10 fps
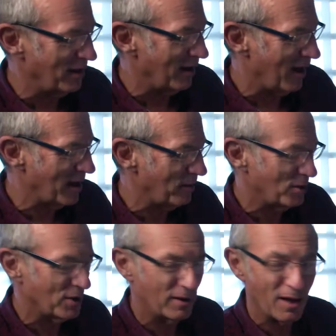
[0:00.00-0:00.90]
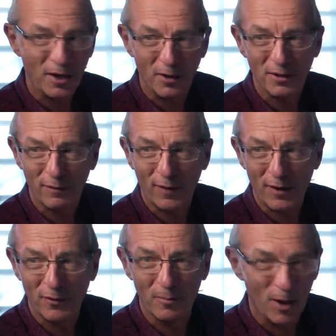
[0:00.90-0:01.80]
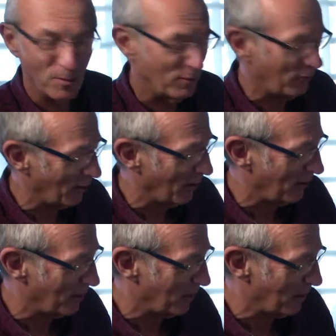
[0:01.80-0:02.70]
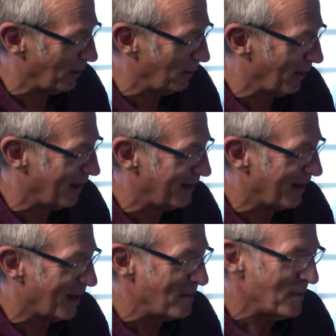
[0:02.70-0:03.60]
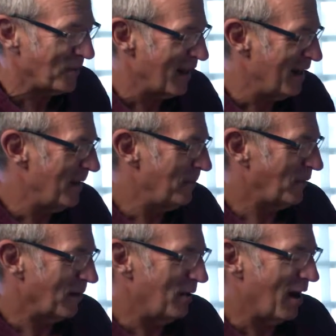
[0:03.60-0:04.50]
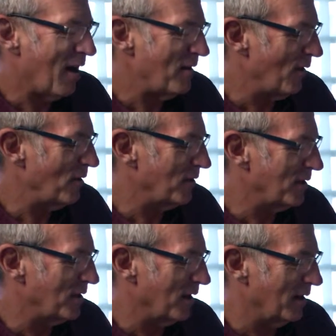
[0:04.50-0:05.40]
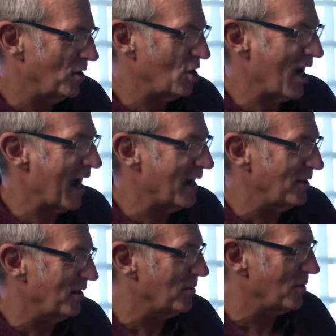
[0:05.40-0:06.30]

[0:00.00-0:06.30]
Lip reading: in the lake, which I know is a favourite moment for a lot of the people who played the game. But I wrote at the side, Chaz, this